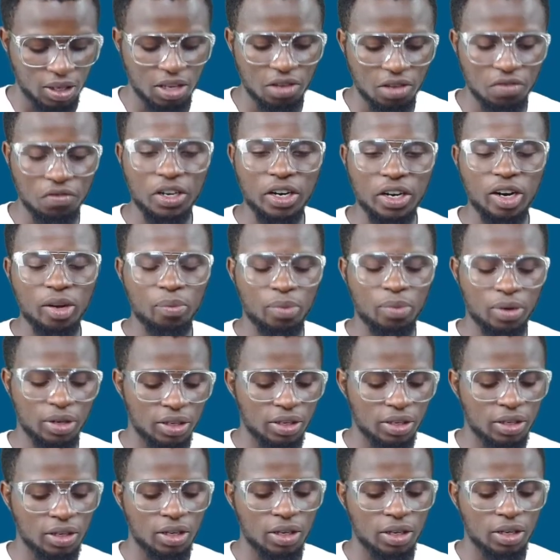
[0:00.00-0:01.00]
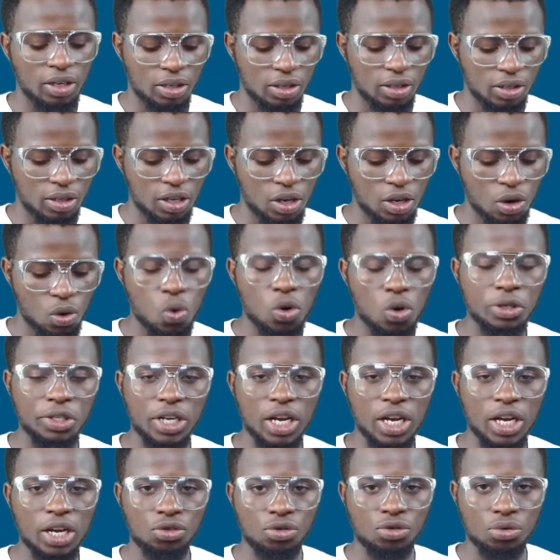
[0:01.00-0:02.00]
Invariably, the
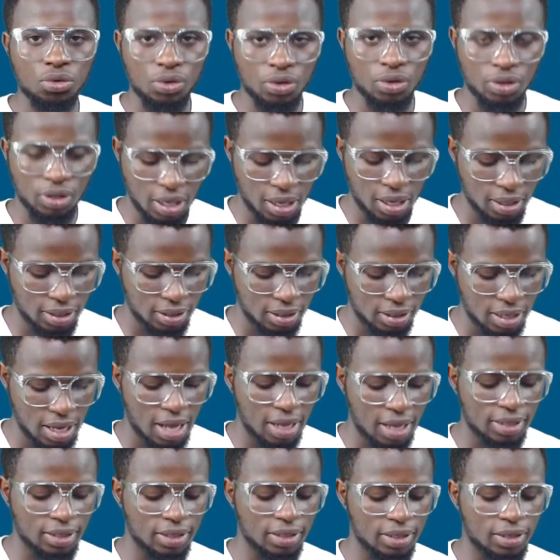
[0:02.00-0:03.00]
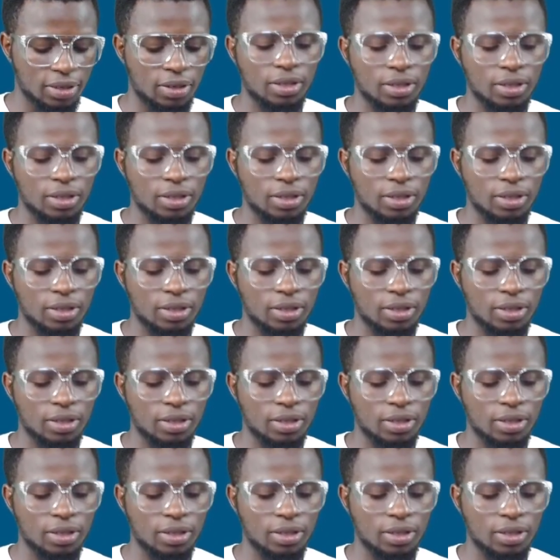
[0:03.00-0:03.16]
quotient rule states that